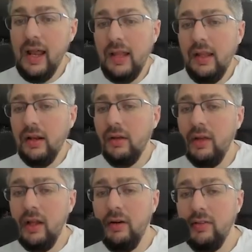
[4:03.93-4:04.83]
I think another
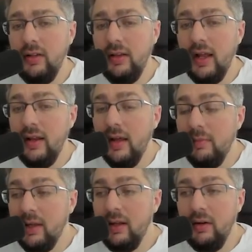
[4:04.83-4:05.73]
interesting
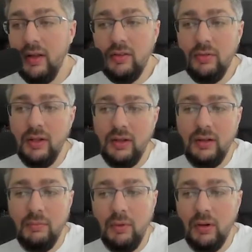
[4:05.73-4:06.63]
dynamic, and I'll get to it
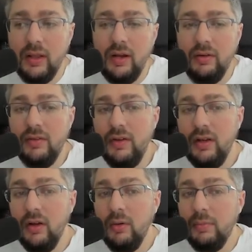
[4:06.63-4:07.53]
more later in the
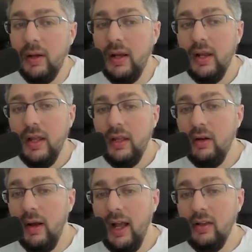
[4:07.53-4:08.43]
video, but
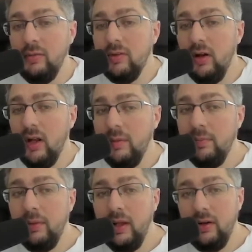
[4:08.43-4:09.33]
as we talk about
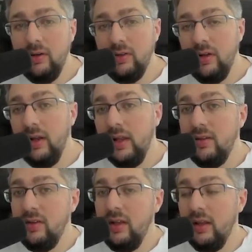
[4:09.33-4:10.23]
players on
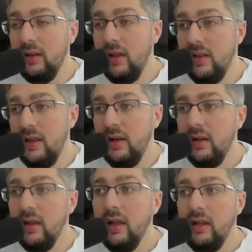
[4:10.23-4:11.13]
LEG and London,
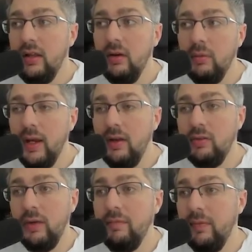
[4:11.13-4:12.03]
getting
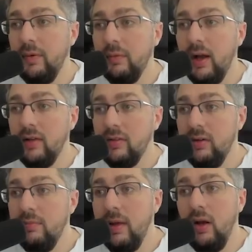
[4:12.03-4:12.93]
dropped from the roster,
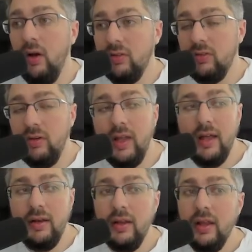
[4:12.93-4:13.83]
it may also then